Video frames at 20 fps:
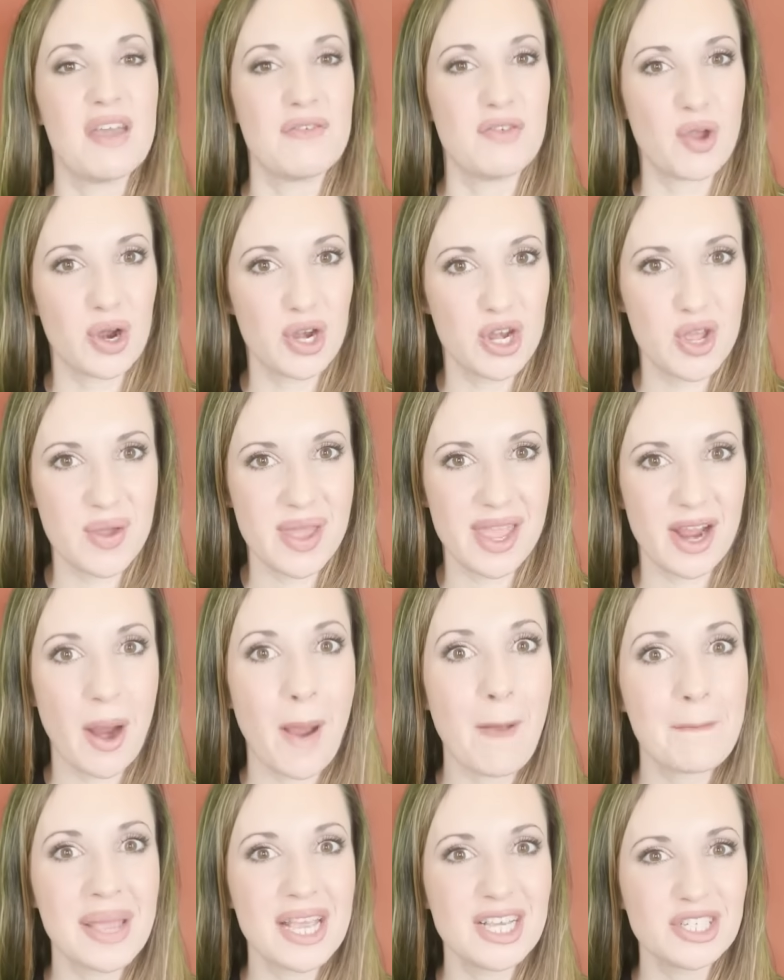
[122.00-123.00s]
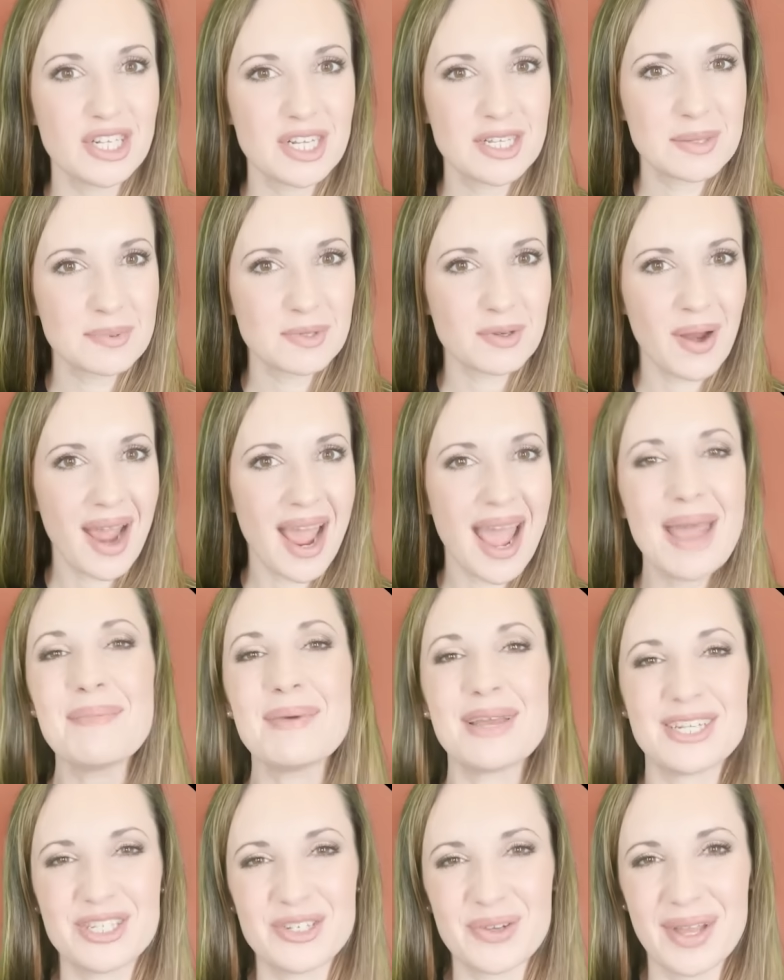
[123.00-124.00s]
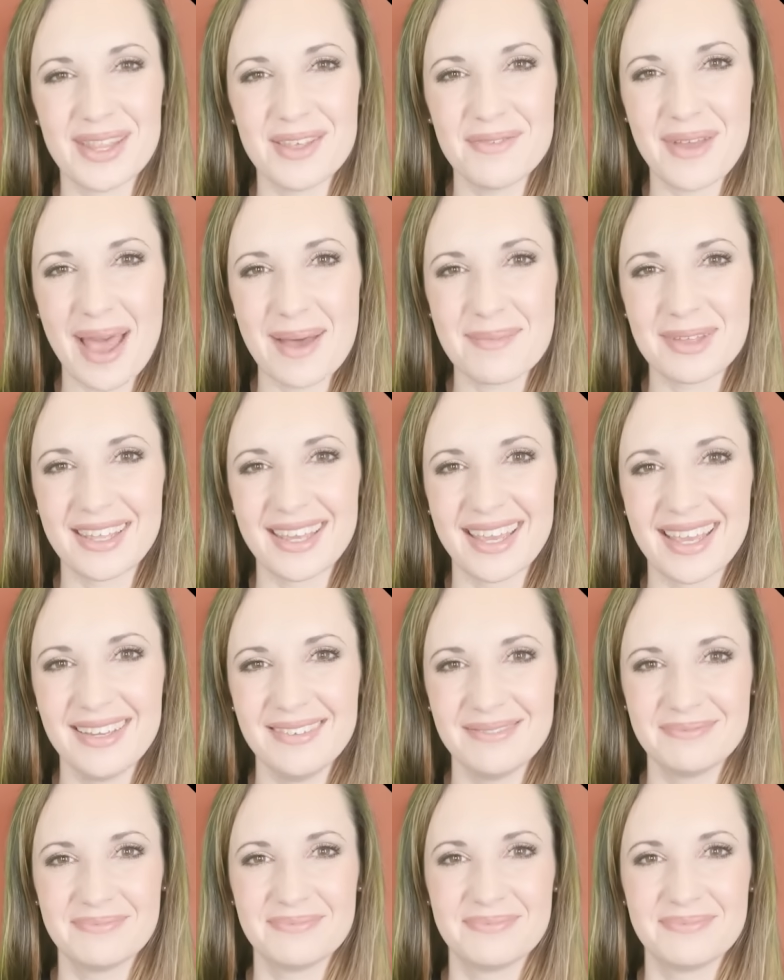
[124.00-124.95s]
If you are new here, be sure to subscribe and join the family.